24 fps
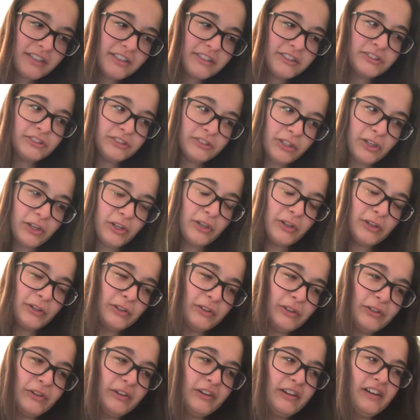
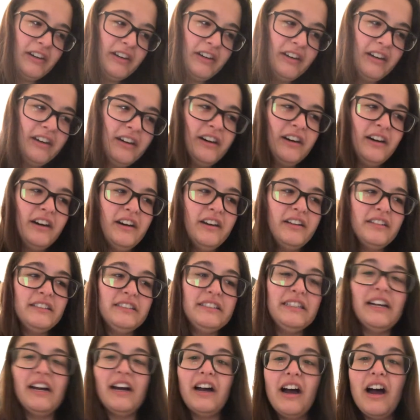So
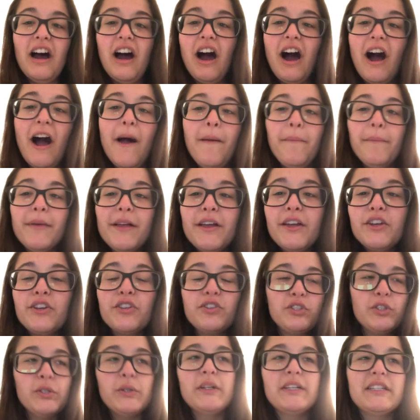yeah, I'm like
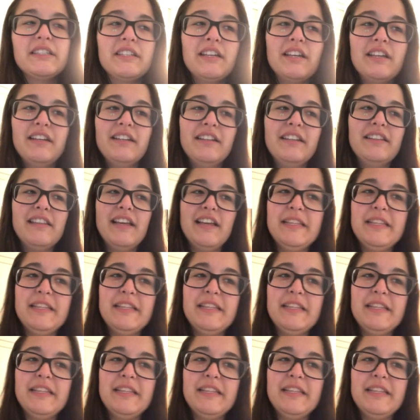so excited.